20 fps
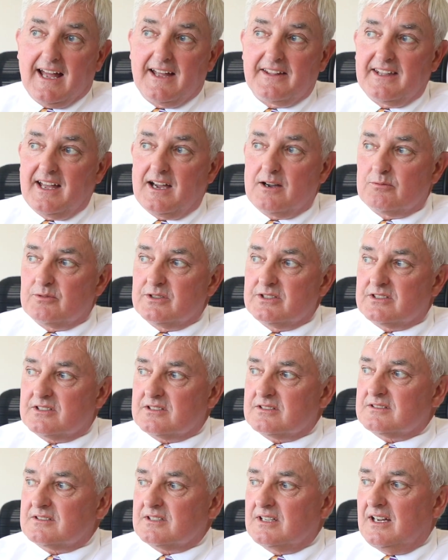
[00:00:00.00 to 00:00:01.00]
And that
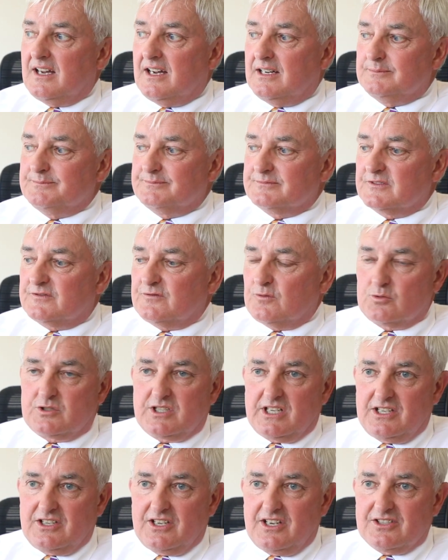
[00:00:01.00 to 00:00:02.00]
was
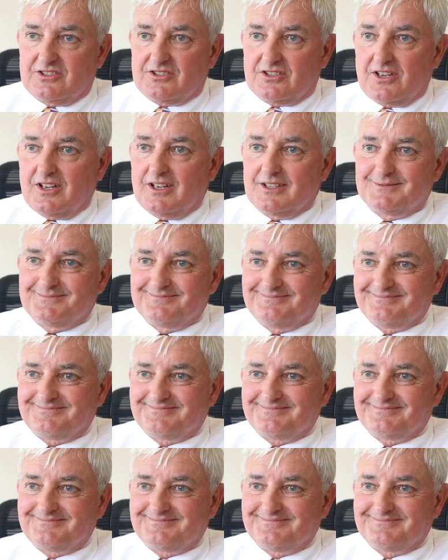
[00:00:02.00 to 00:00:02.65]
14 years ago.